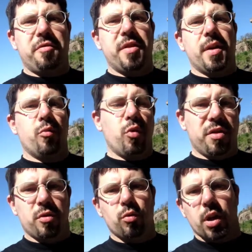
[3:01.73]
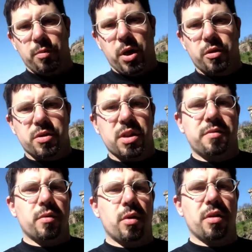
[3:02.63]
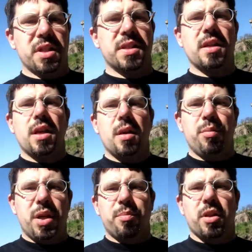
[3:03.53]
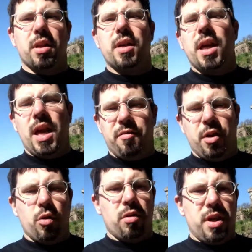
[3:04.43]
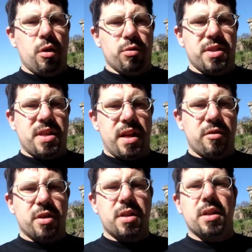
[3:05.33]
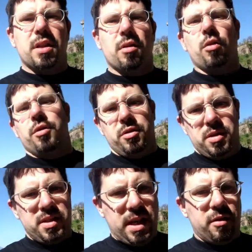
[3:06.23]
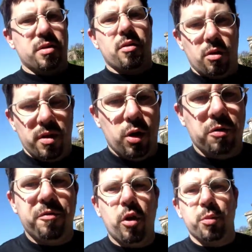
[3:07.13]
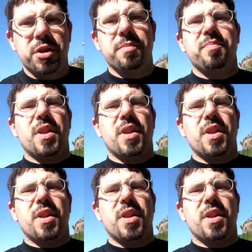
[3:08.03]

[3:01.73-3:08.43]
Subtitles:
of them with Google and Microsoft and all these people having all their own standard, or not a standard, or their own format.